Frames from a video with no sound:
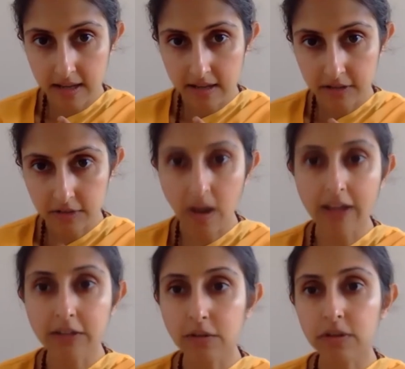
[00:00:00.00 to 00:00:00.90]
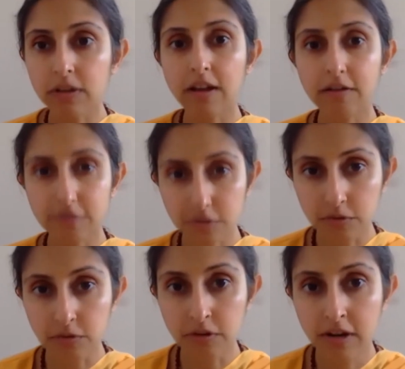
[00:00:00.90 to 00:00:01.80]
So I don't love
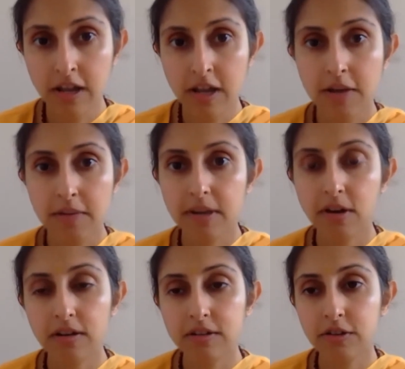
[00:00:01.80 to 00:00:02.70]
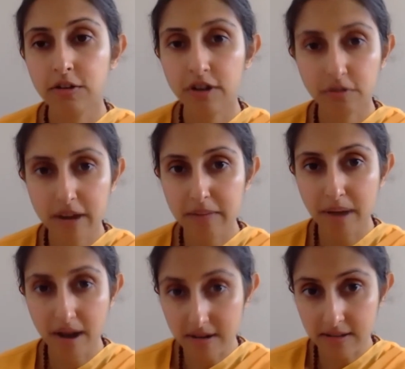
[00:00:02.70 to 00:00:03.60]
you because you're a great
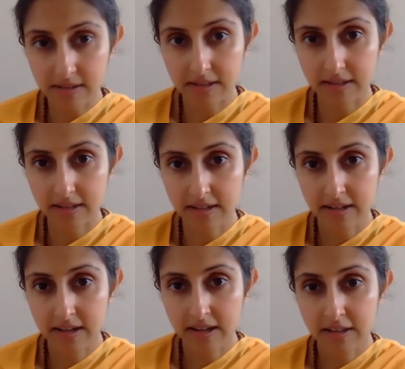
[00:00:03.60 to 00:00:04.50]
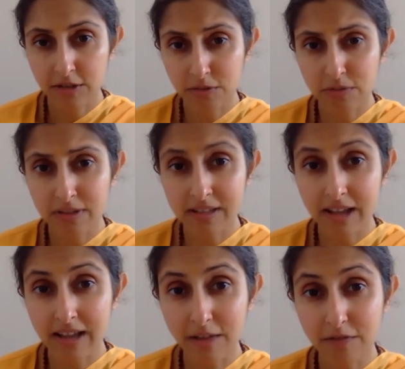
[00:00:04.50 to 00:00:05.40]
person. The truth is,
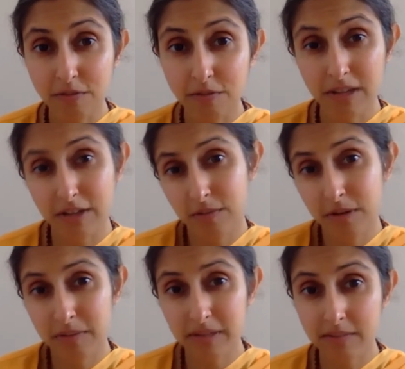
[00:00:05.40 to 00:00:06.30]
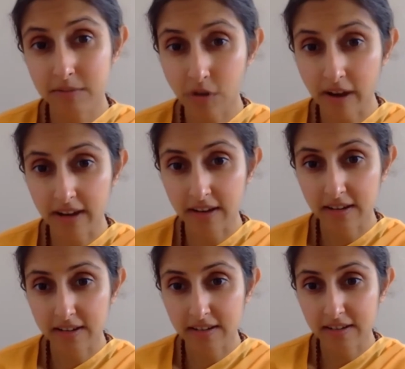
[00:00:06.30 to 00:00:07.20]
I love you because you bring me some joy.
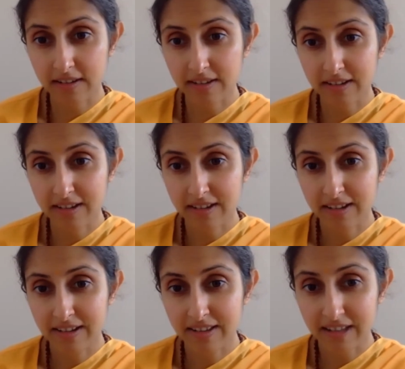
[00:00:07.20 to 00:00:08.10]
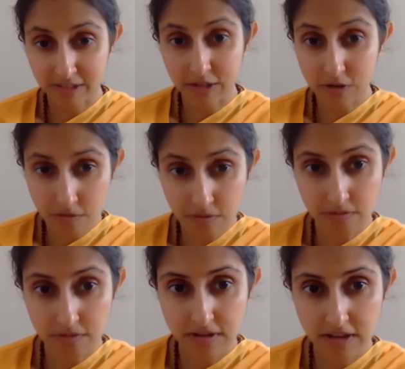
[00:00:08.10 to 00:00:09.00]
That's the
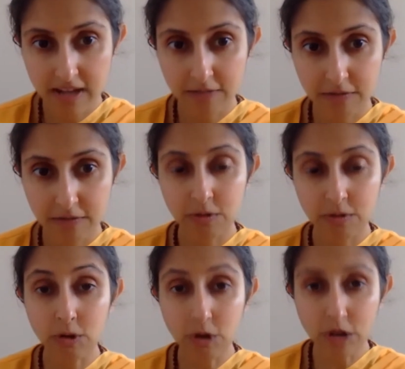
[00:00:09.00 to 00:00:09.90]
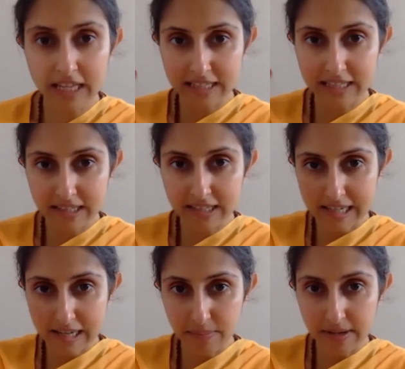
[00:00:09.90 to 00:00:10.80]
truth. And if you look at it
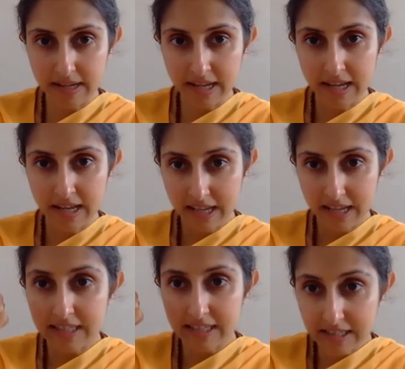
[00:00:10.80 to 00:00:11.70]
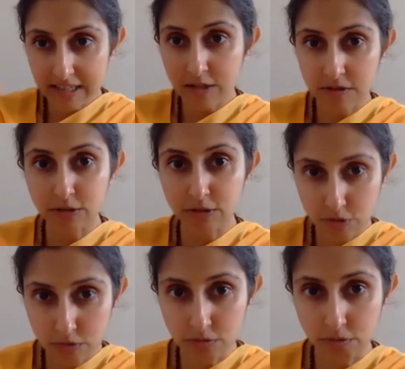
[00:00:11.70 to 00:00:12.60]
deeply, it is the real
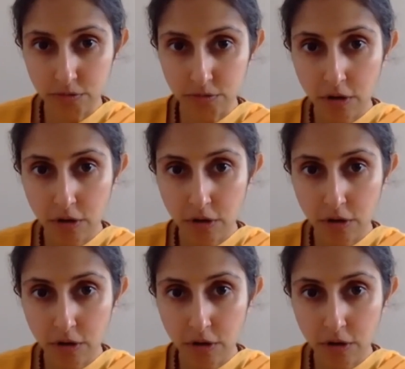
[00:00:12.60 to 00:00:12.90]
truth.